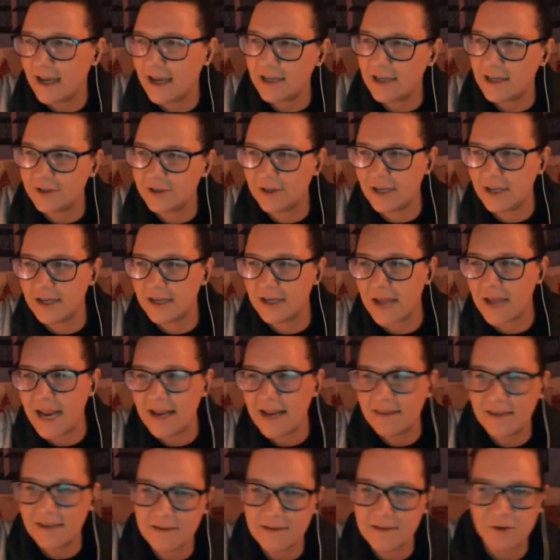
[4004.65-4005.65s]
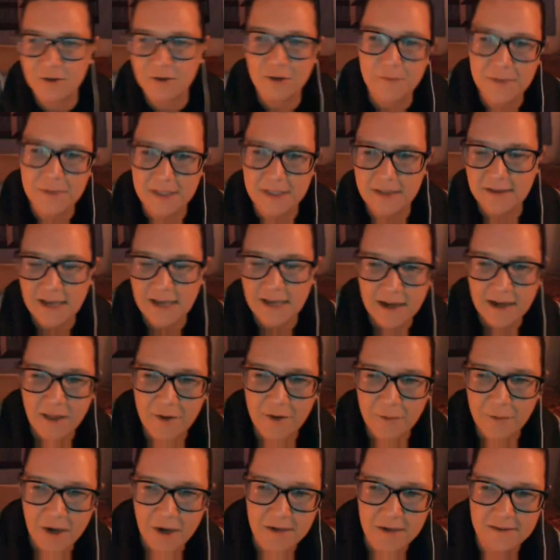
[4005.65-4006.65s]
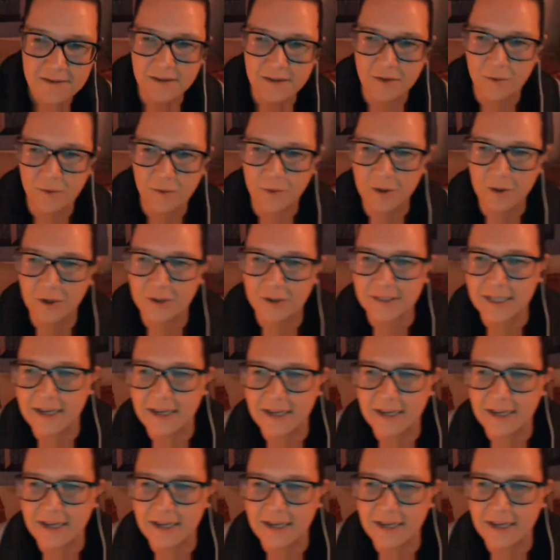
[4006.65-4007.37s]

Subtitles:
Asian and atheist groups in other parts of the world.